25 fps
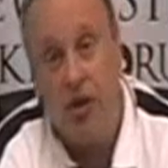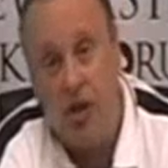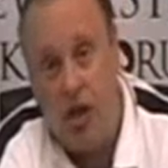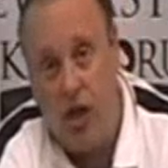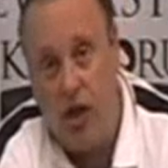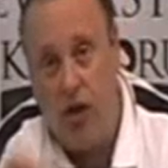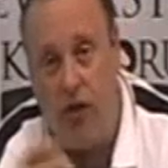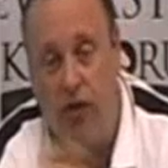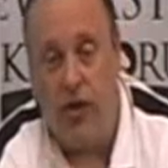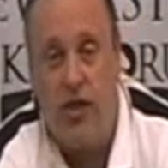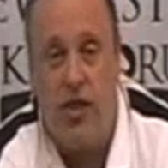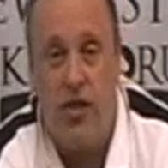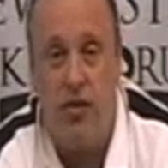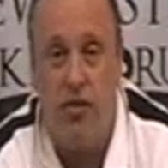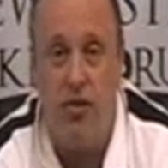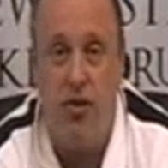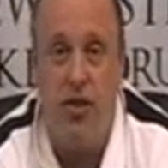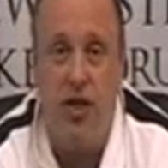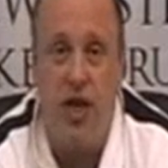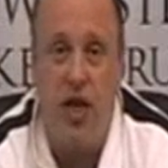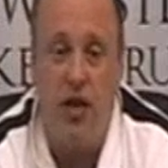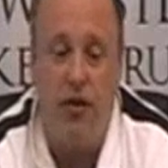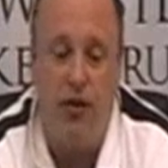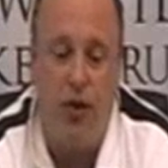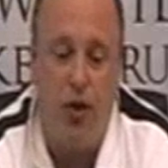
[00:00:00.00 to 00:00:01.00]
and obviously
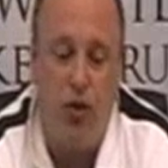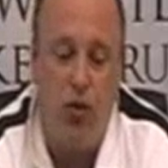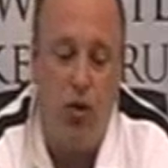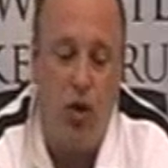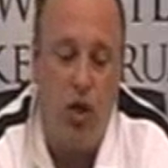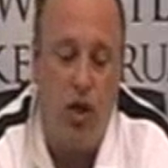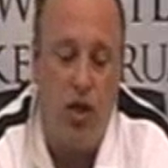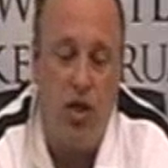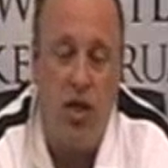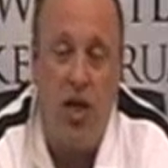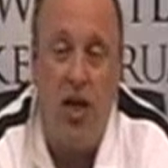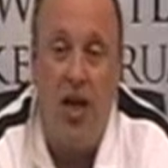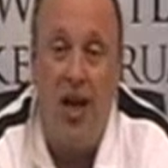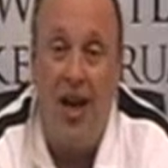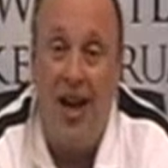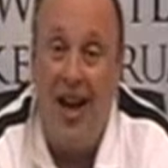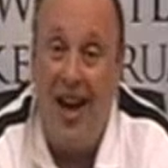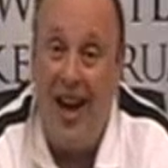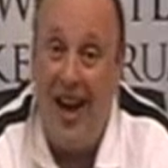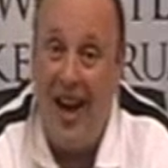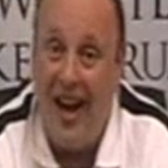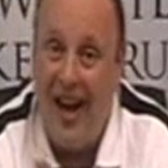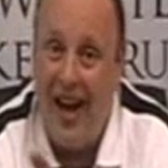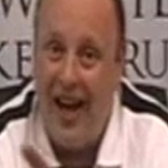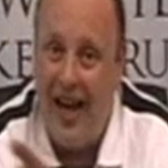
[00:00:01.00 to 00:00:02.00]
say a few words.
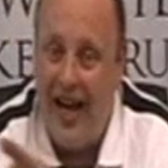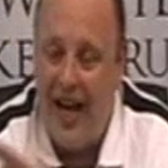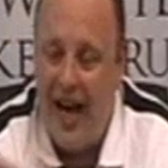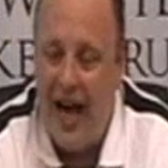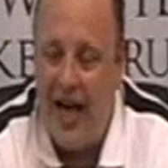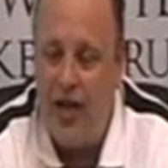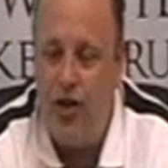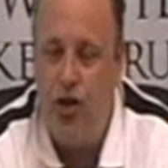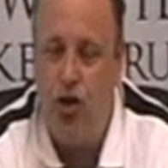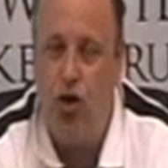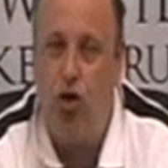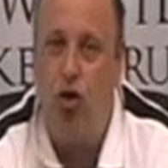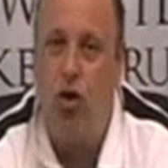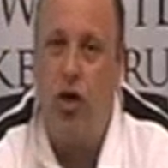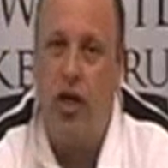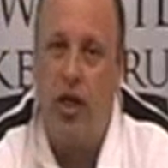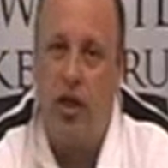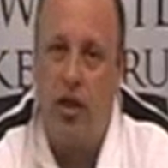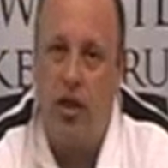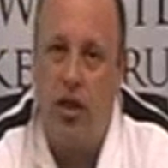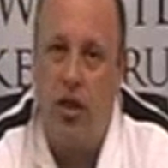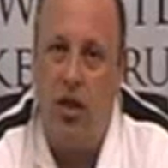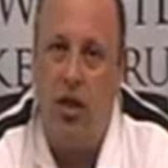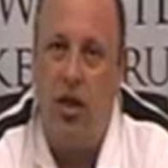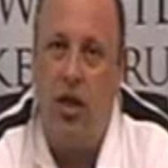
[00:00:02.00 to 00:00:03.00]
He has
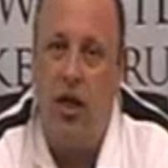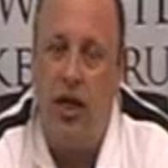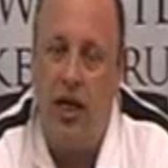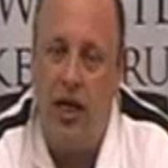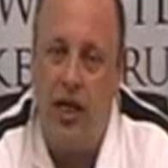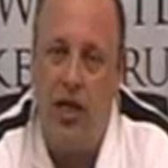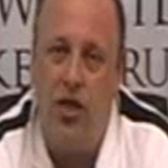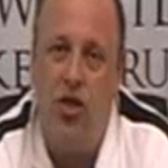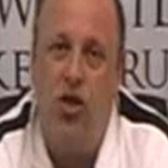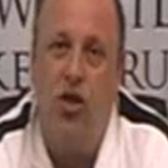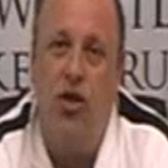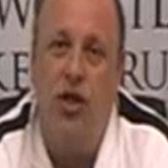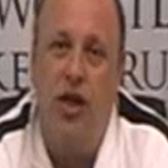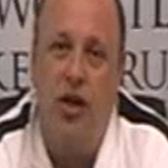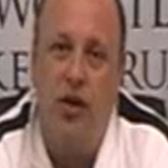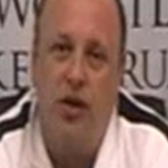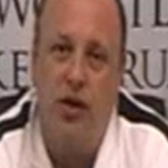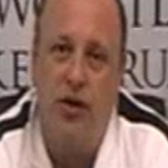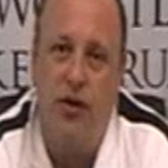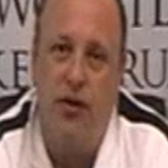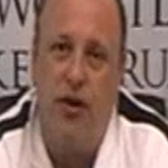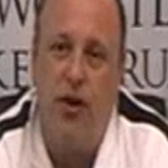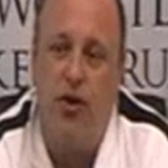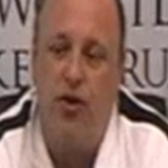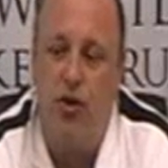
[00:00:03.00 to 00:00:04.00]
joined. He is on there
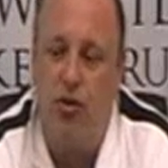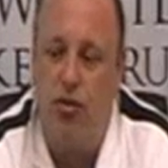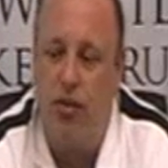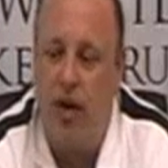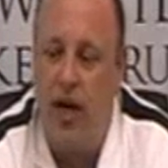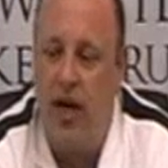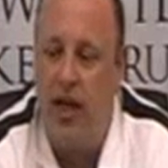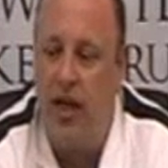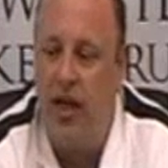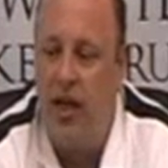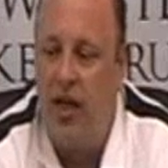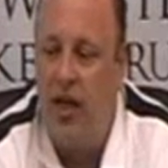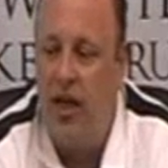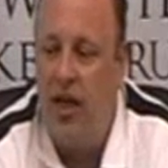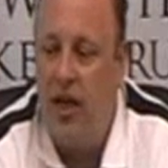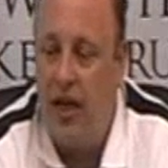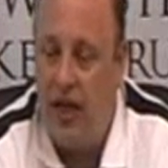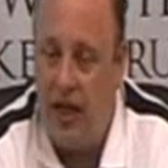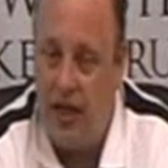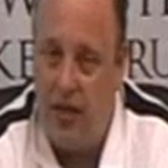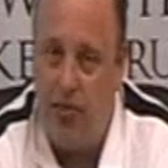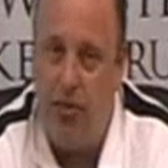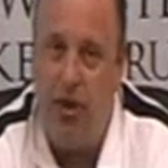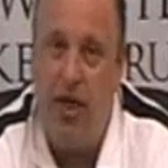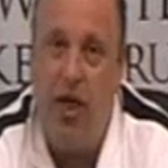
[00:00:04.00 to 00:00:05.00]
as Fossil Man.
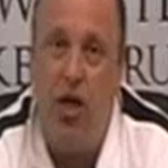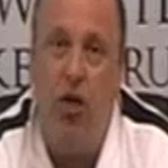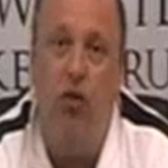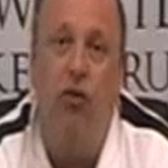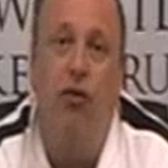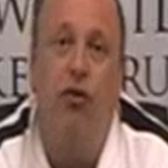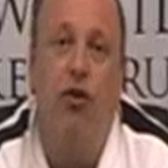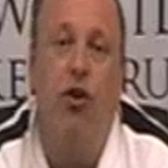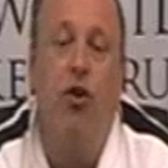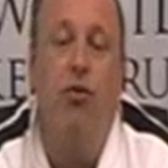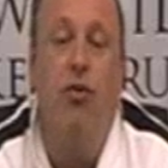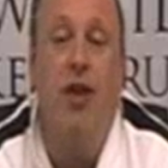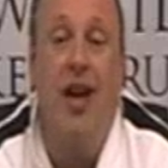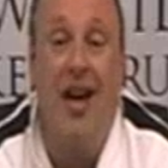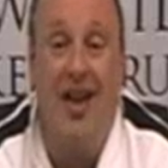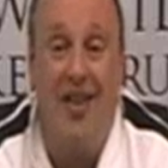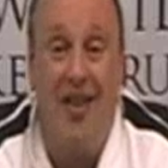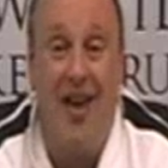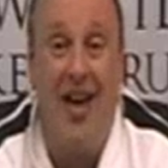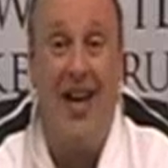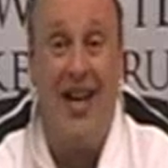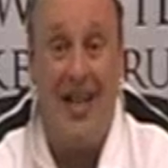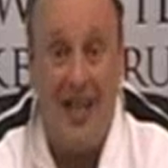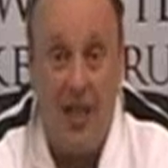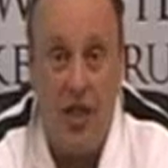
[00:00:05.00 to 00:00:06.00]
It's been confirmed that
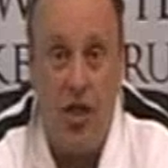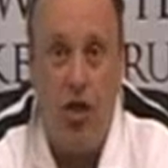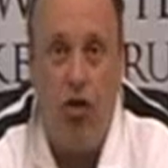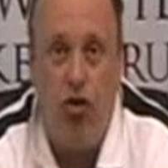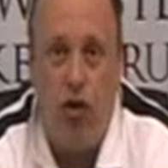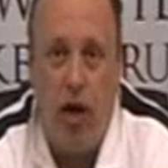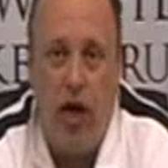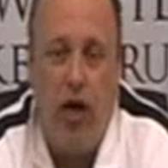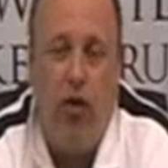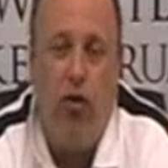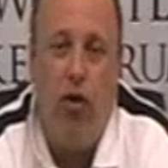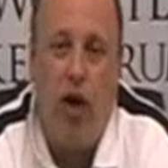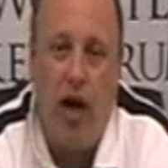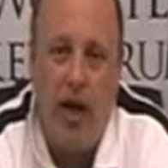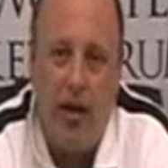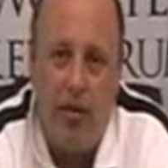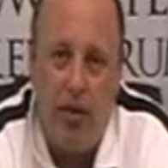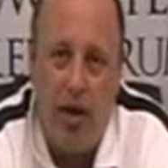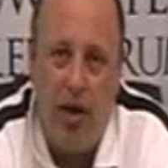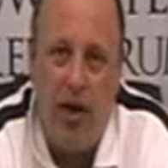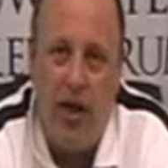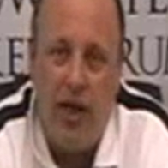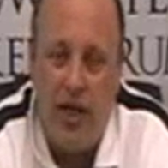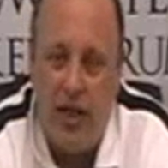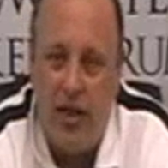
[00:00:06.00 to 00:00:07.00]
that is Greg
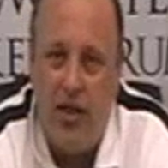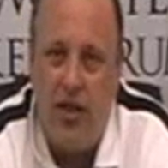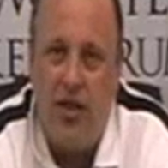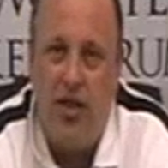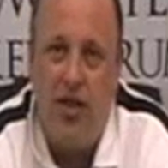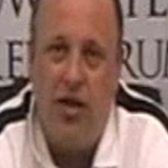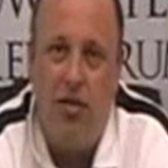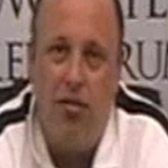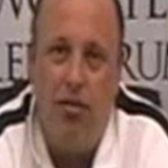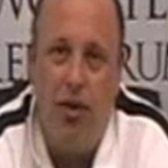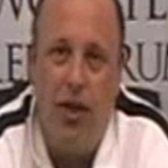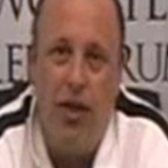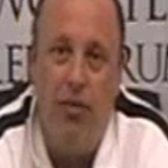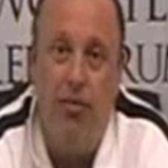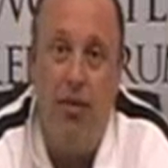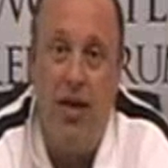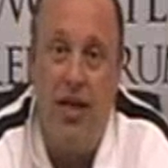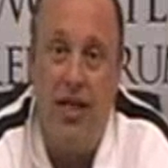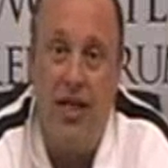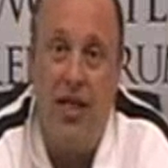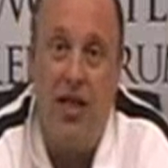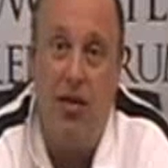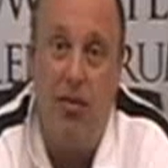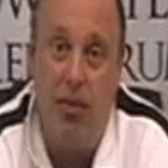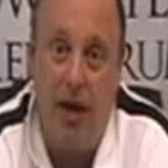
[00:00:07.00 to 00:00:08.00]
Raymer. It isn't somebody
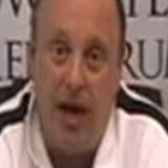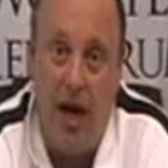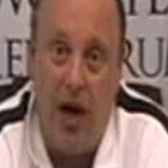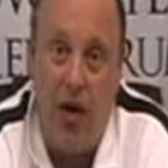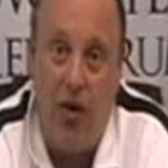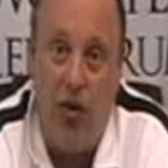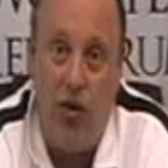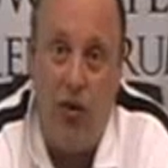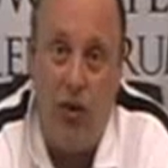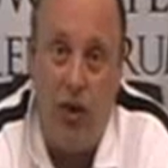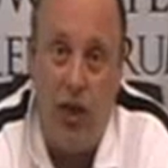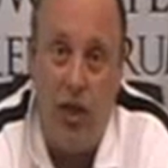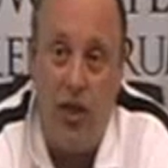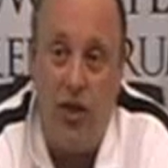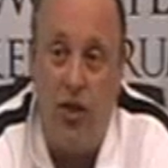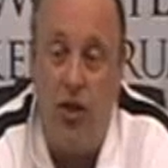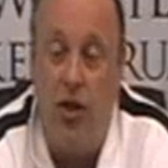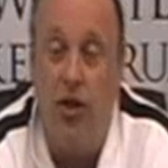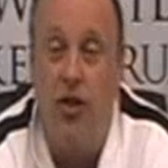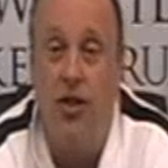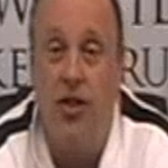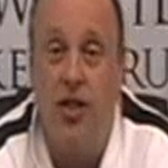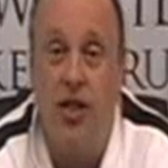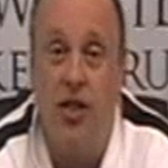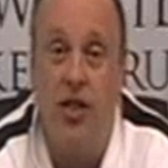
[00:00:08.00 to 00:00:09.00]
messing about. It's
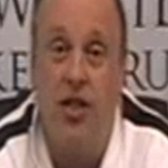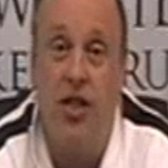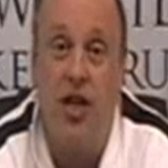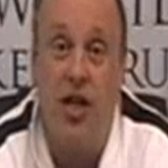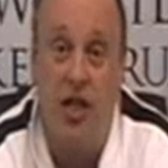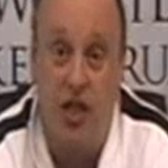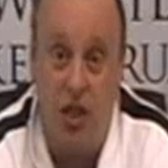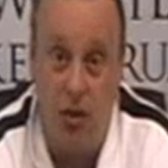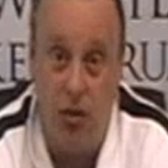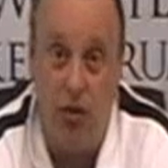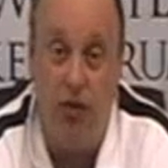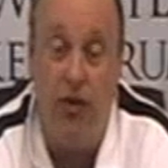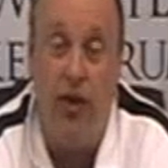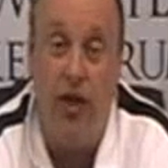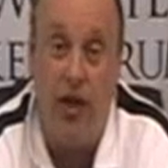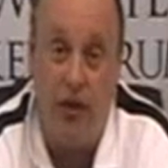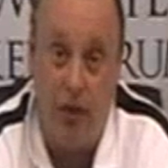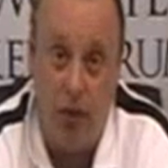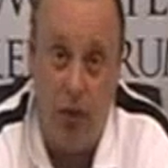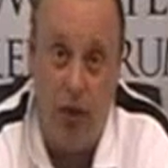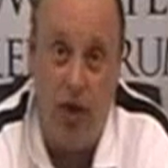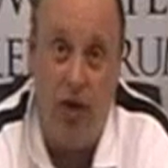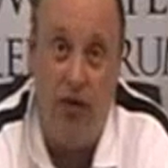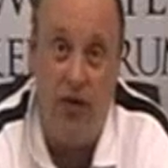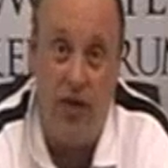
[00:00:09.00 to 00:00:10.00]
not the sensation with
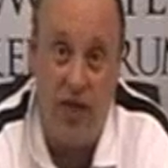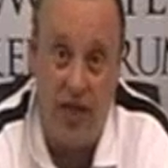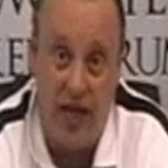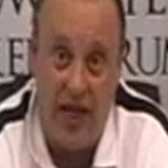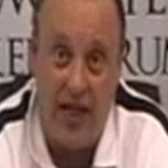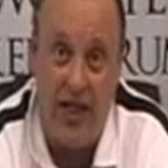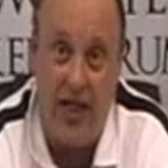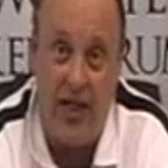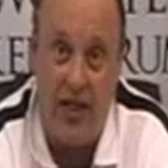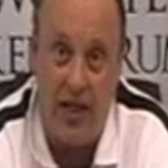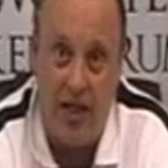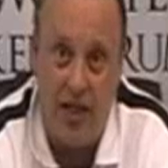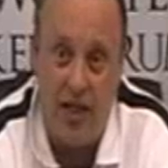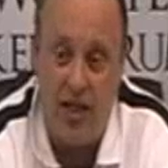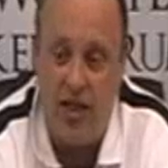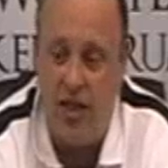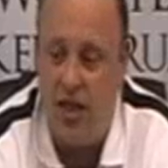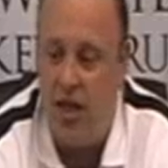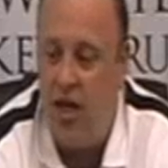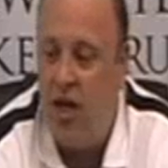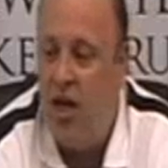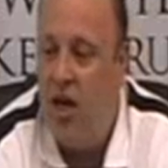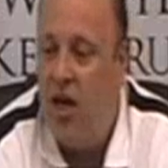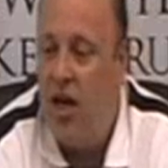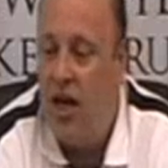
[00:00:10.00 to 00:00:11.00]
another one of his aliases.
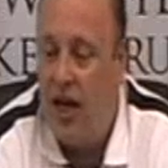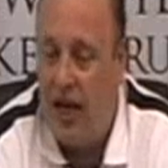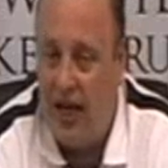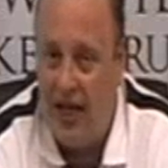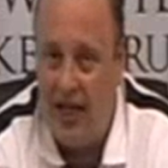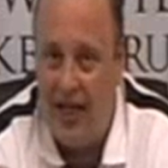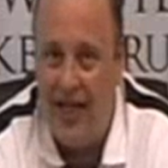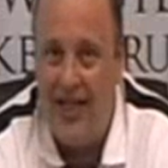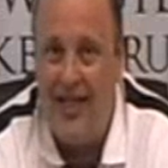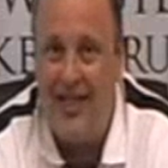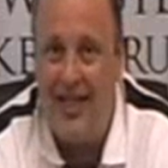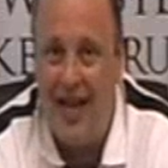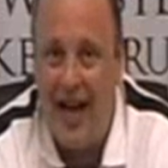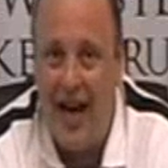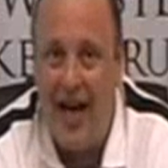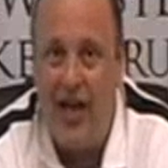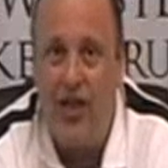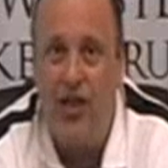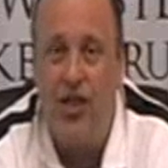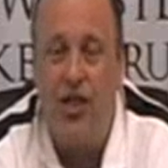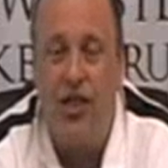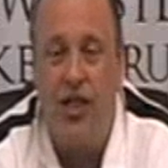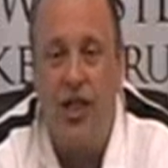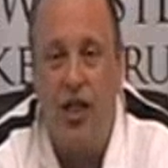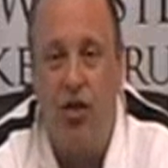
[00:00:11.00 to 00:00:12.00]
It is
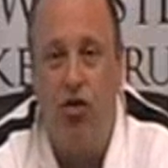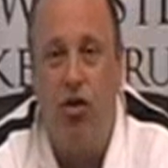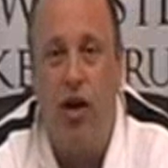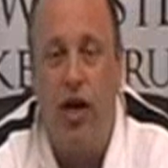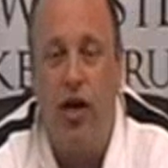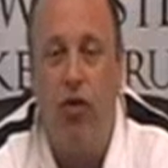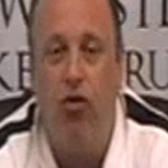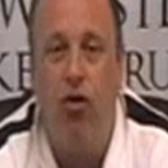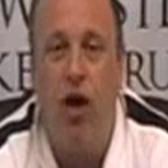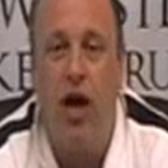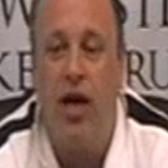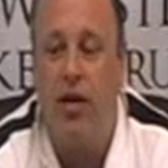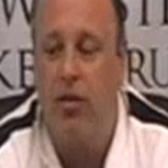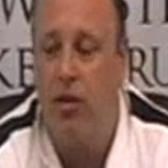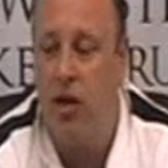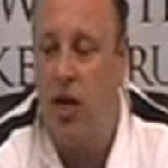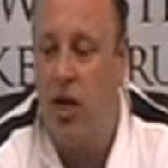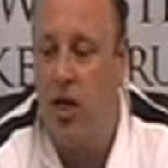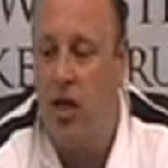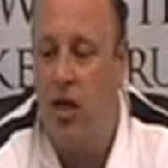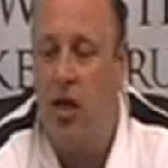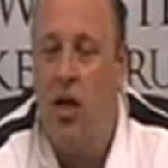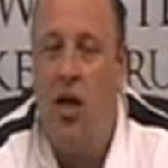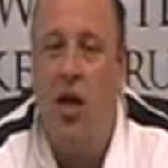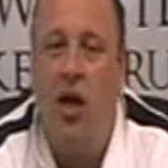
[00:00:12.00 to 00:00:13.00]
actually Greg
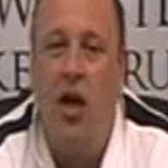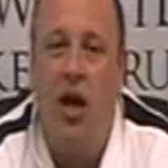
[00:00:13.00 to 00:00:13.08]
Raymer,